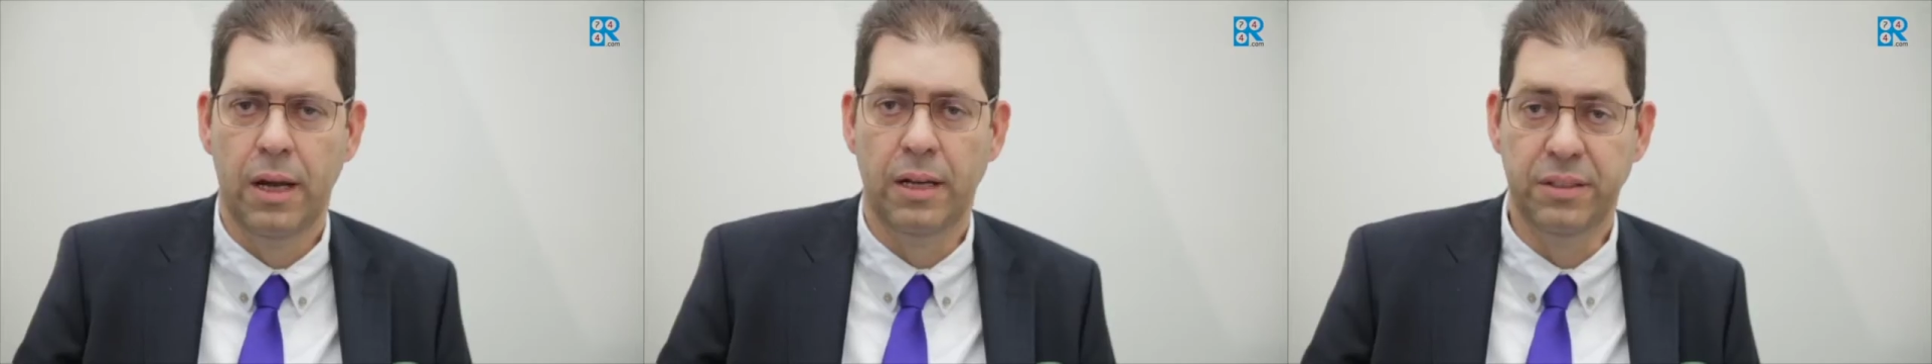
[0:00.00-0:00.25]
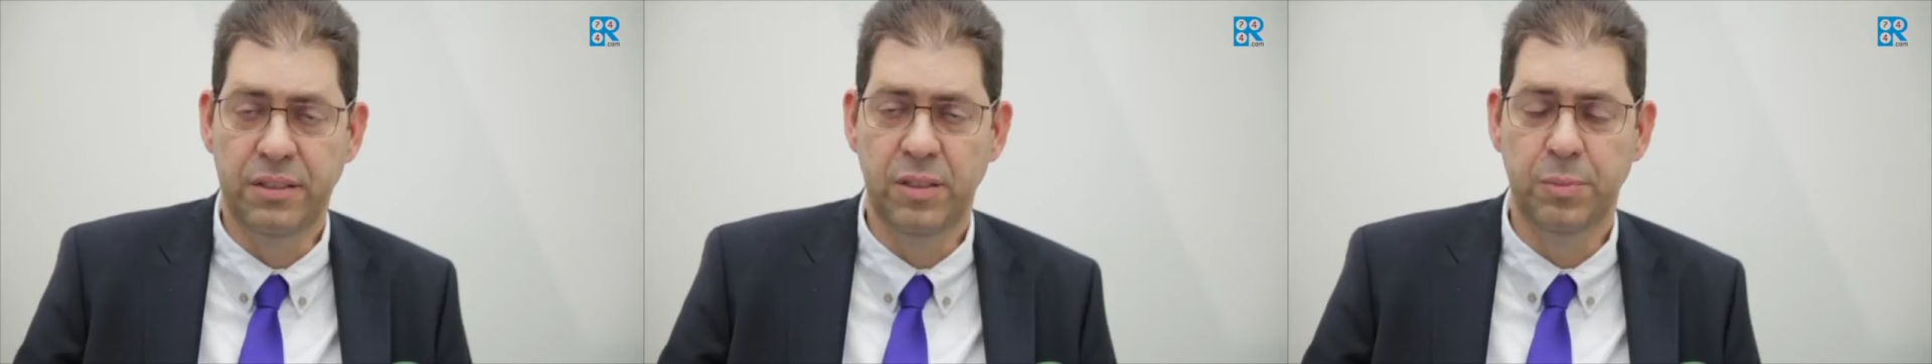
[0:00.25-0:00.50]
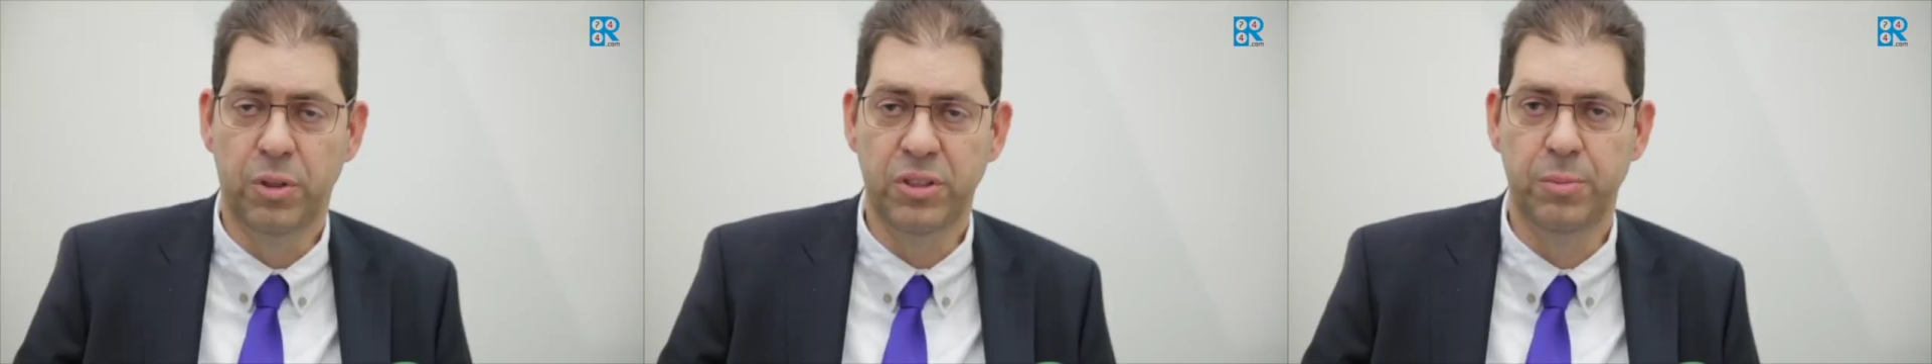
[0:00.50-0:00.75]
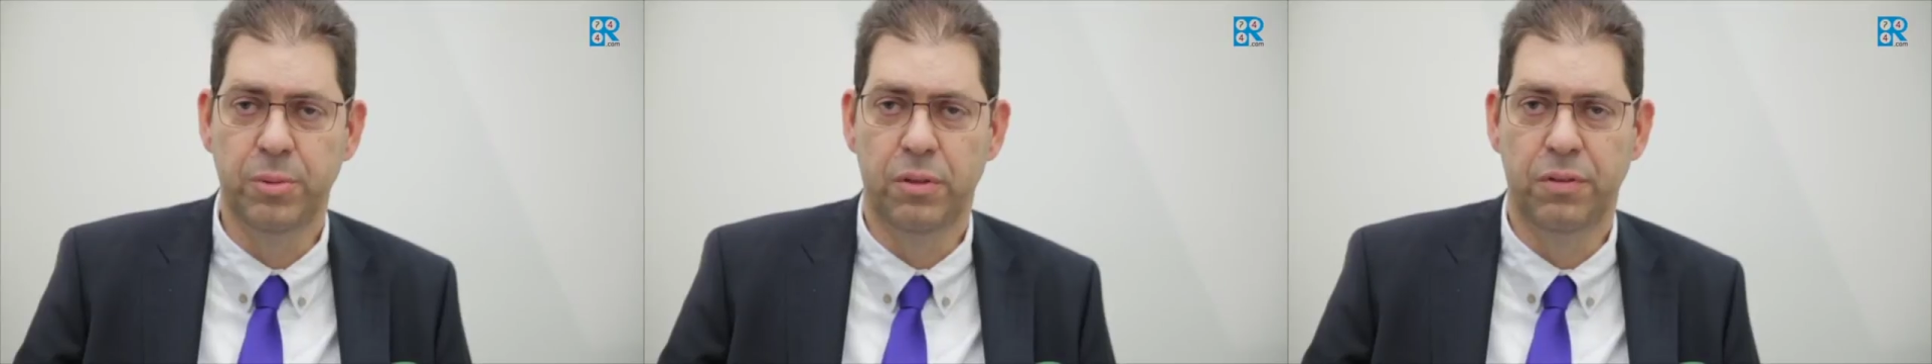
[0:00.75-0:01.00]
And this is
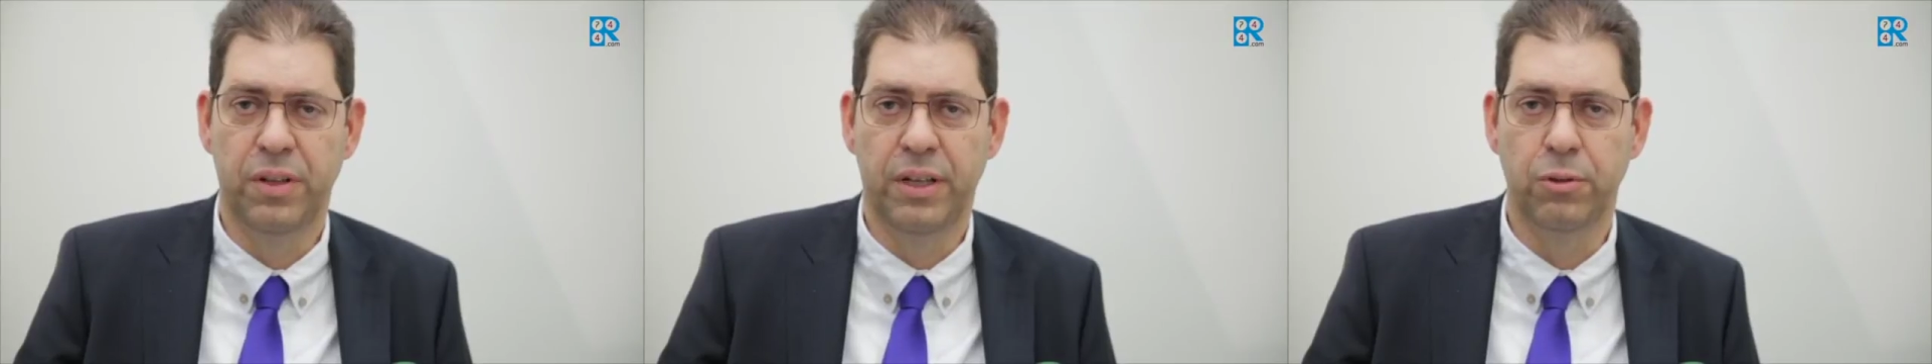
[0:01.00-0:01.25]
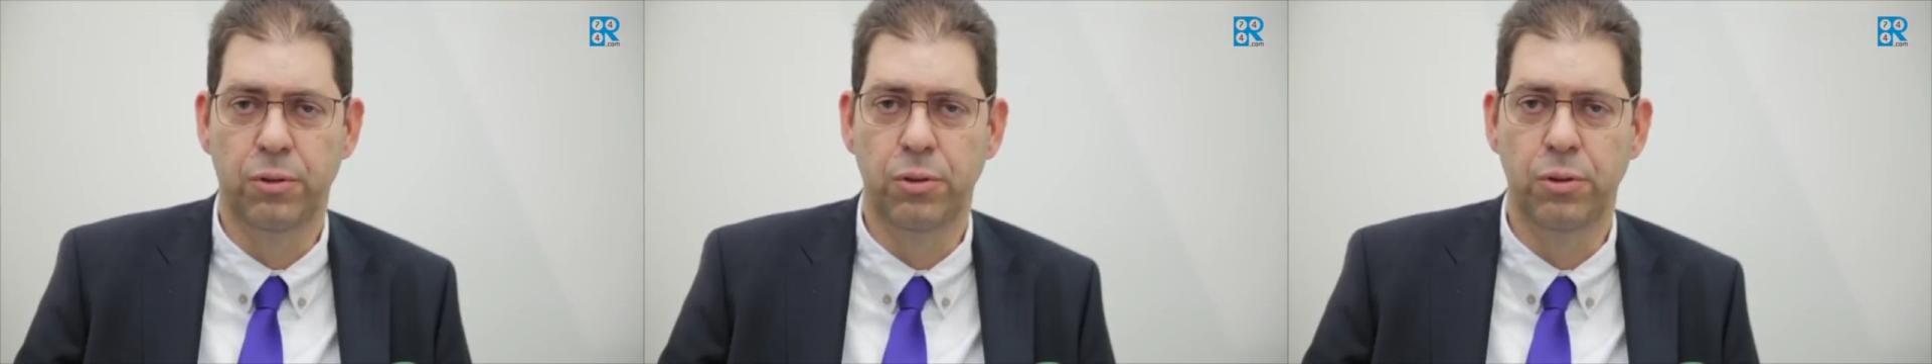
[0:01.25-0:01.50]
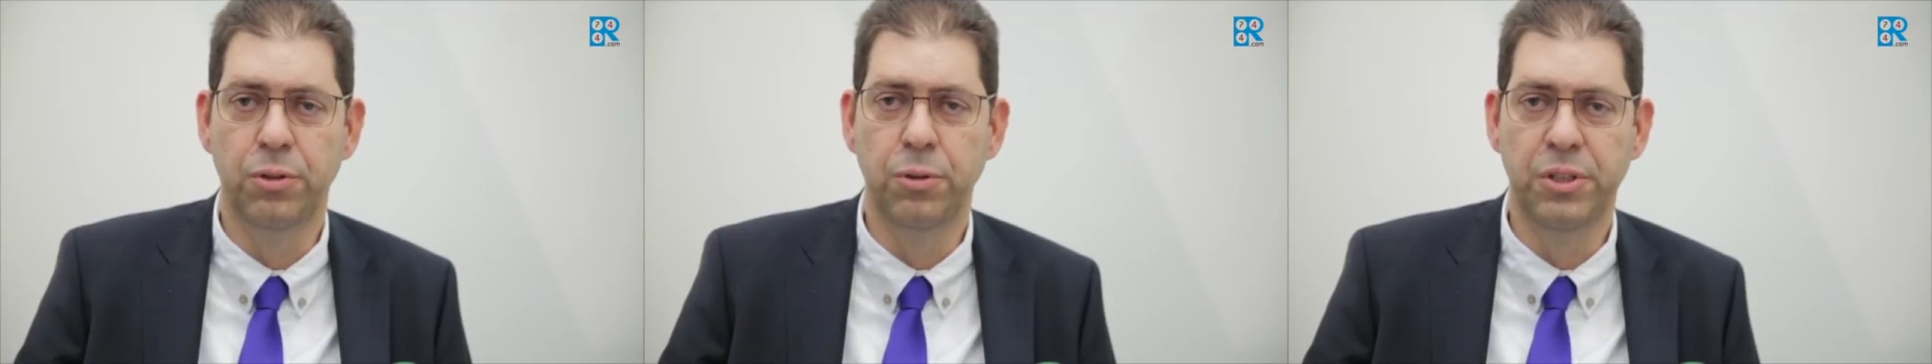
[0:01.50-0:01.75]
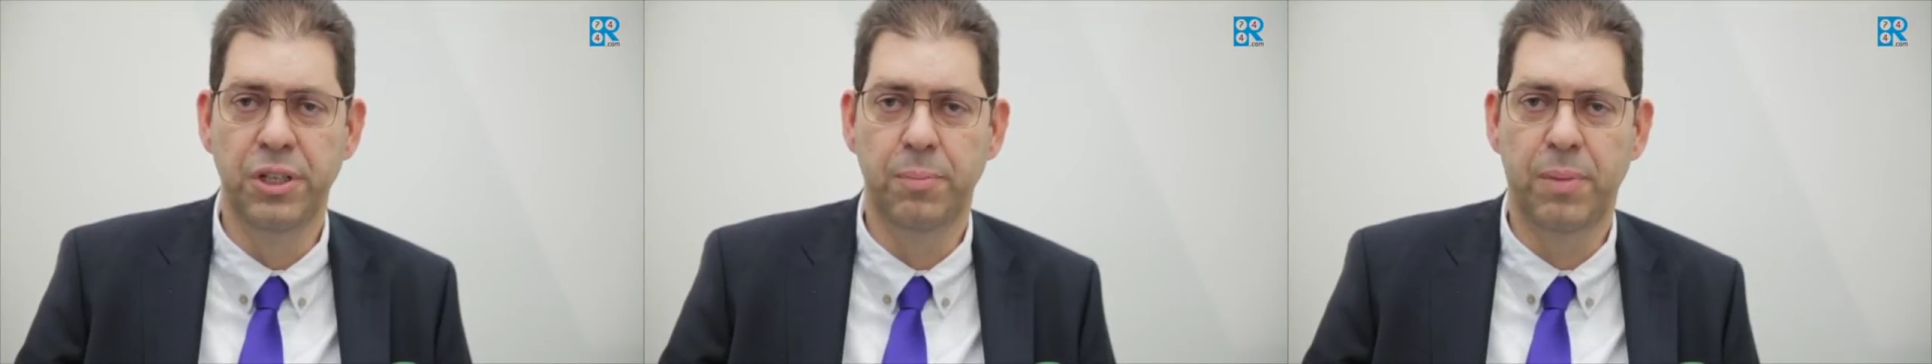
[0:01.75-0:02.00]
possible thanks to the unique